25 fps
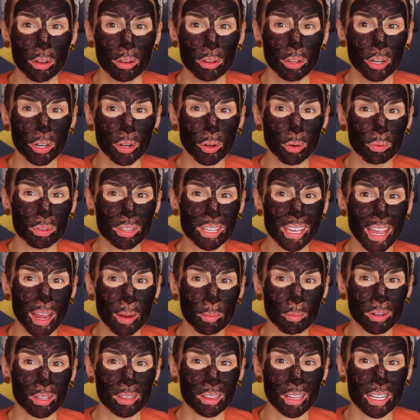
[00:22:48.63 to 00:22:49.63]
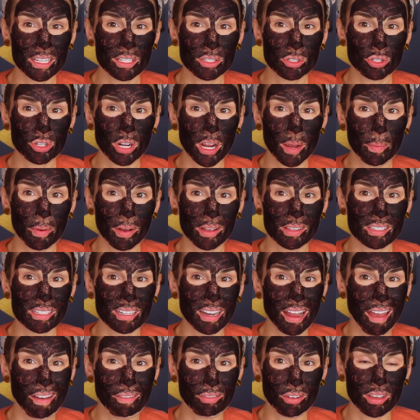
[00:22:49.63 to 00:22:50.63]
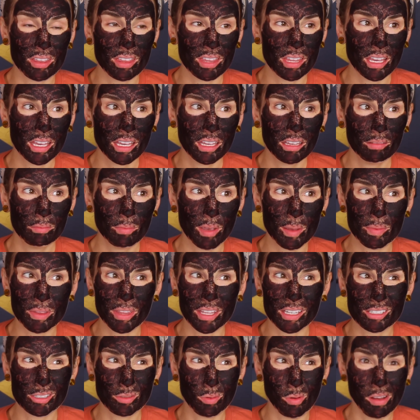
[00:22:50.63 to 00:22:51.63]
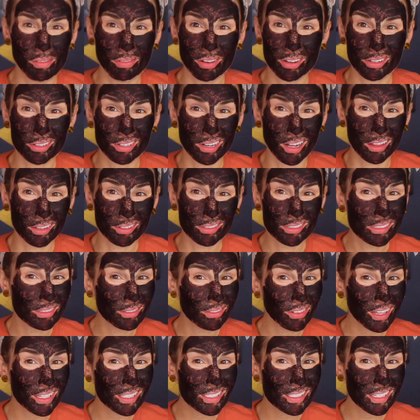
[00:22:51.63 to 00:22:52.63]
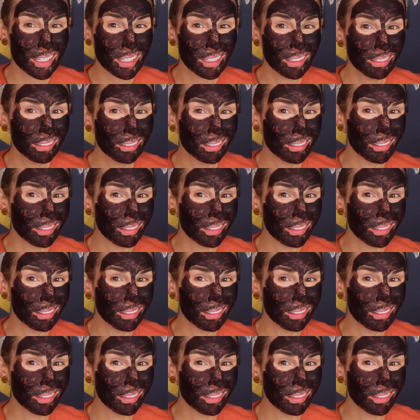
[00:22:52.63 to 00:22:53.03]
you know, with camera and lights and tripods and everything, maybe like $1,200 invested.